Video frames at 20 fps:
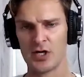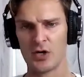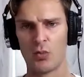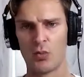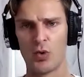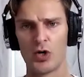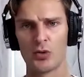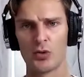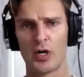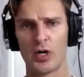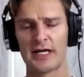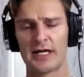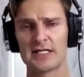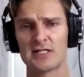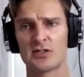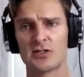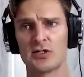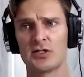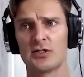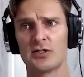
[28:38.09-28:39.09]
What I
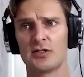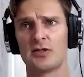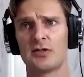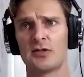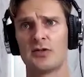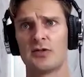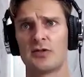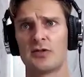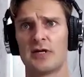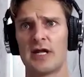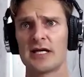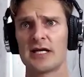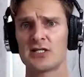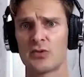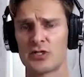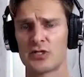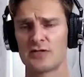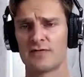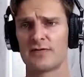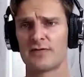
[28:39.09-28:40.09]
guess the next
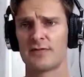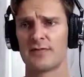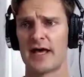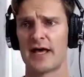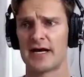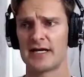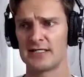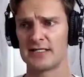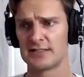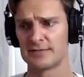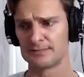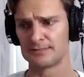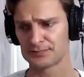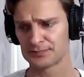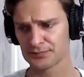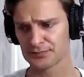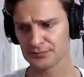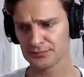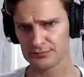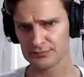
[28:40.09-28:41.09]
question from that is,
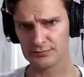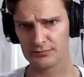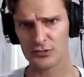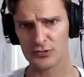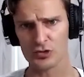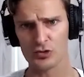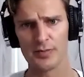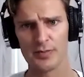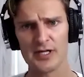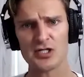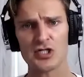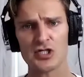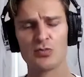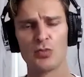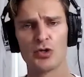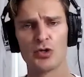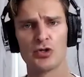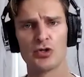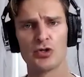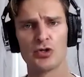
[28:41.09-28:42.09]
you mentioned
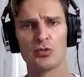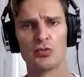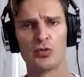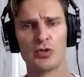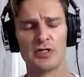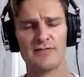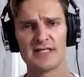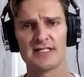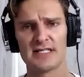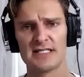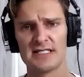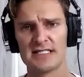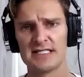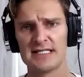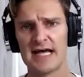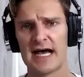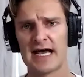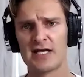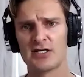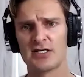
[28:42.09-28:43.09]
what you're investing in today.